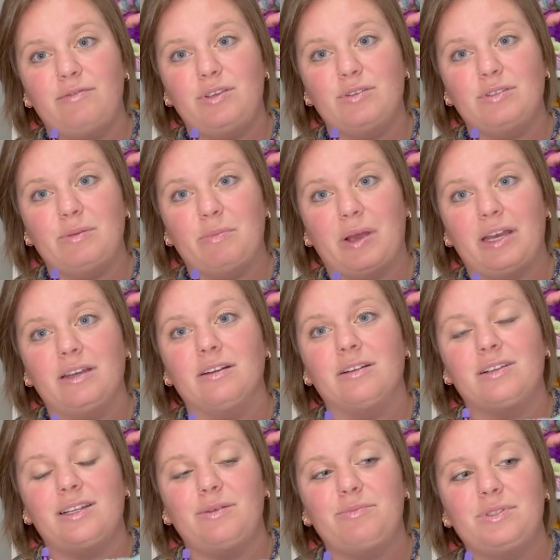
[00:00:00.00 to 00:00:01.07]
using binder
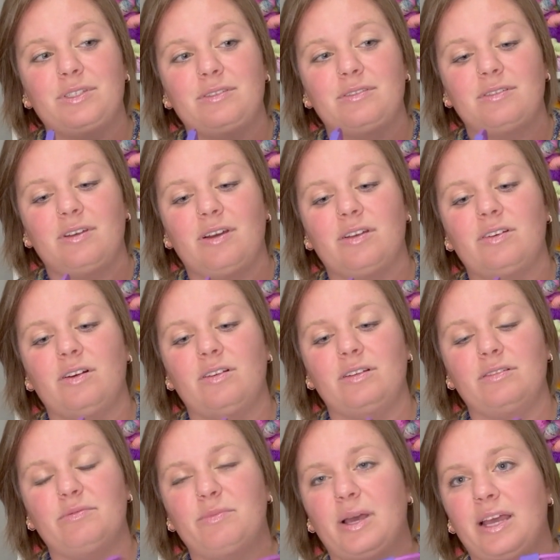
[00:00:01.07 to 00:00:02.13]
clips on all
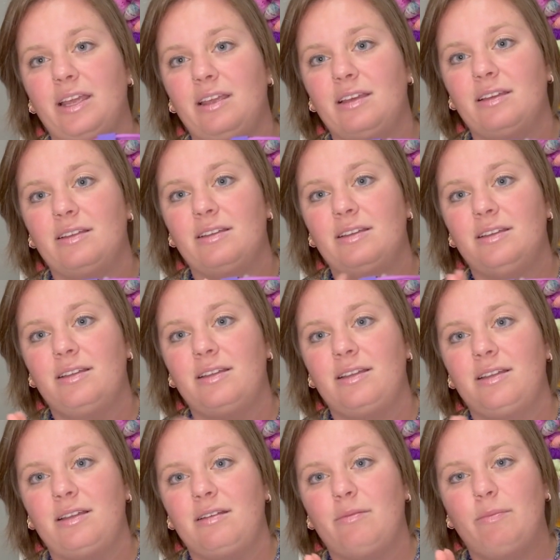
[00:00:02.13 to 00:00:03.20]
of my
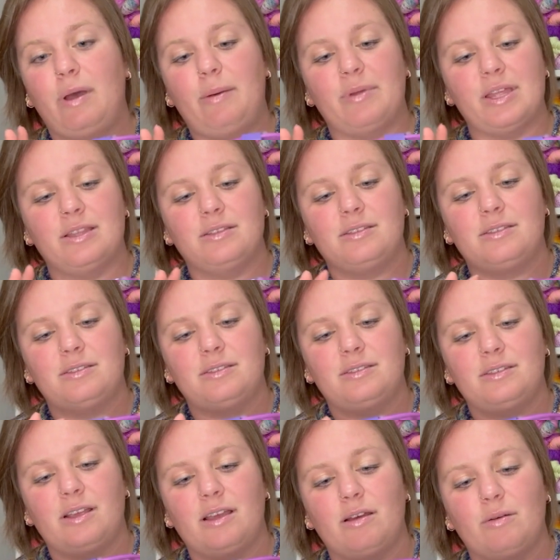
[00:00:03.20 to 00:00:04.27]
bobbins
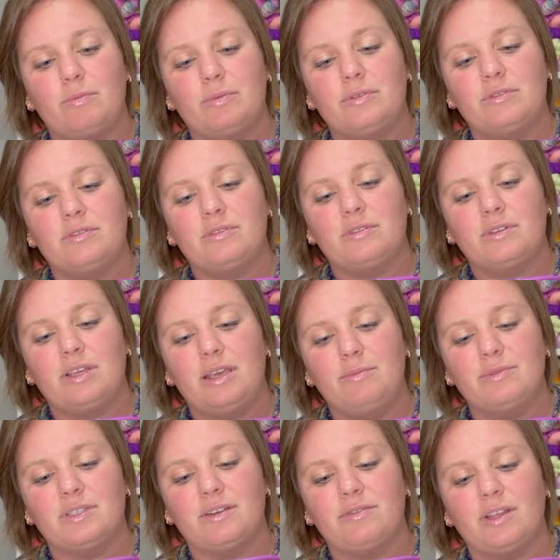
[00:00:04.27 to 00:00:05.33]
to help keep
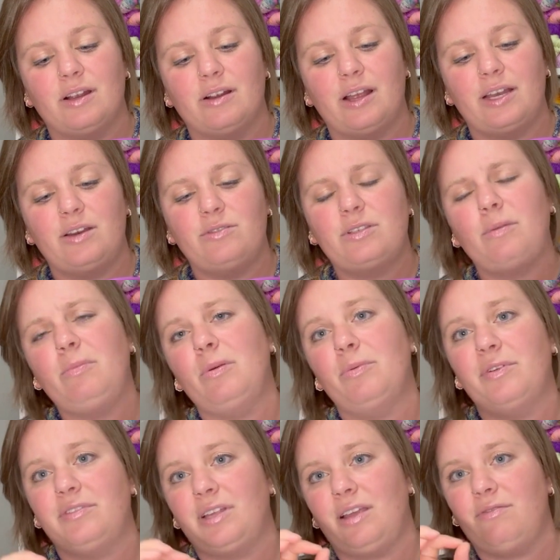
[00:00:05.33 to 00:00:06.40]
stuff there. I know some people
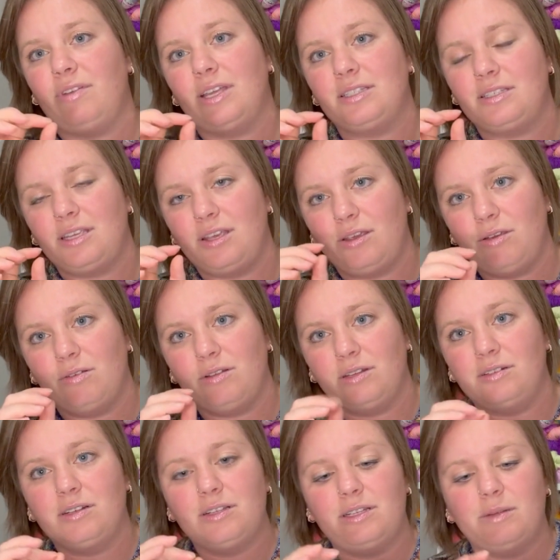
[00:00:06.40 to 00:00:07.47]
have like fancy, cute
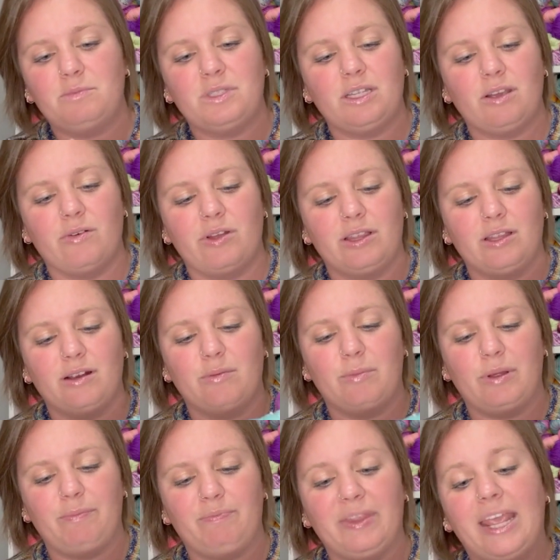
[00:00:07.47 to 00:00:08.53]
little clips that go on there.
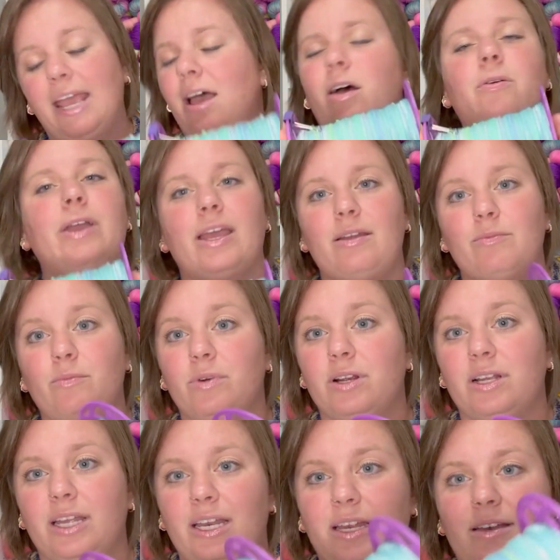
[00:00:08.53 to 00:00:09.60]
But okay, we're
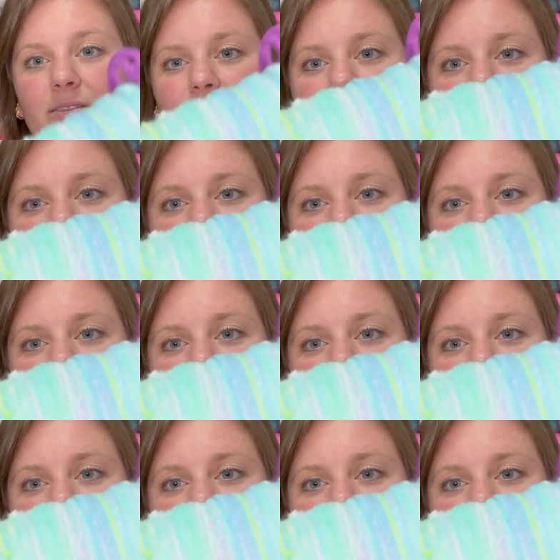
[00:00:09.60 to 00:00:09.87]
getting